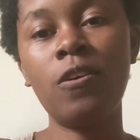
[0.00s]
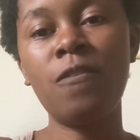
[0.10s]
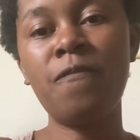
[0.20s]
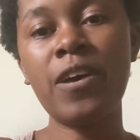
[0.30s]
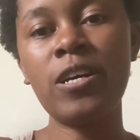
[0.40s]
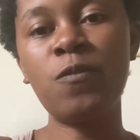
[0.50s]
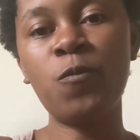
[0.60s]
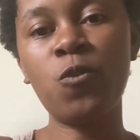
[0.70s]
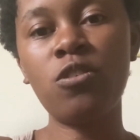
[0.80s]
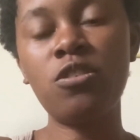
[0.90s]
fast
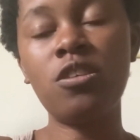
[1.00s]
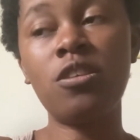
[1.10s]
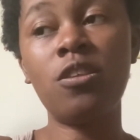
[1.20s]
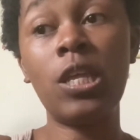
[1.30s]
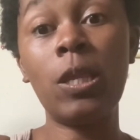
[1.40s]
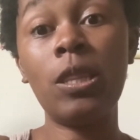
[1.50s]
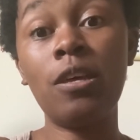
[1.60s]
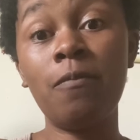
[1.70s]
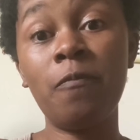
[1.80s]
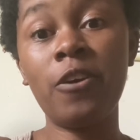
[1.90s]
forward to
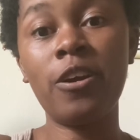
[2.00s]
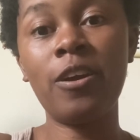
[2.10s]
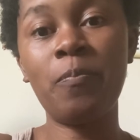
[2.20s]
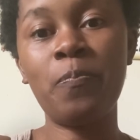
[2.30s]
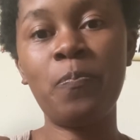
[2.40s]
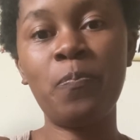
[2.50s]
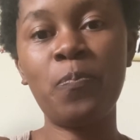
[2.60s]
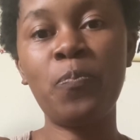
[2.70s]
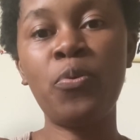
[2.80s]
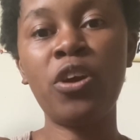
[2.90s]
the very
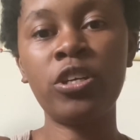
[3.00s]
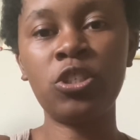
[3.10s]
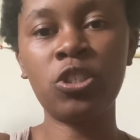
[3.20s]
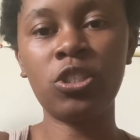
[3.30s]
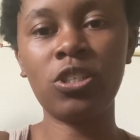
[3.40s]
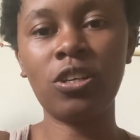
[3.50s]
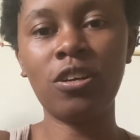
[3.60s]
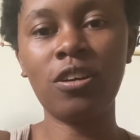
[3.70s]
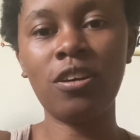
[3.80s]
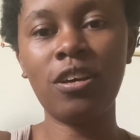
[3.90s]
pressure
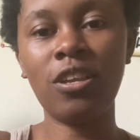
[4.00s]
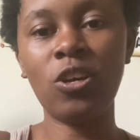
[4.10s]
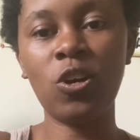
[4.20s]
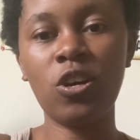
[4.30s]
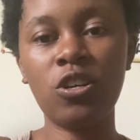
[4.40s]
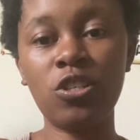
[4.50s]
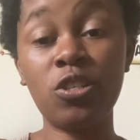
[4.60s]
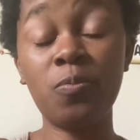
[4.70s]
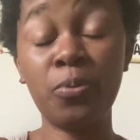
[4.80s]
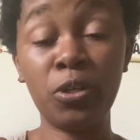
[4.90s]
and the urge
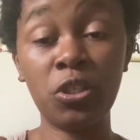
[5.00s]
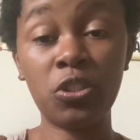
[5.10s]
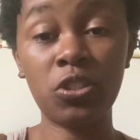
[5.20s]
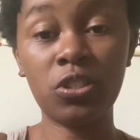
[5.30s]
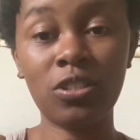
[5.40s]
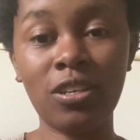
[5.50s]
to push.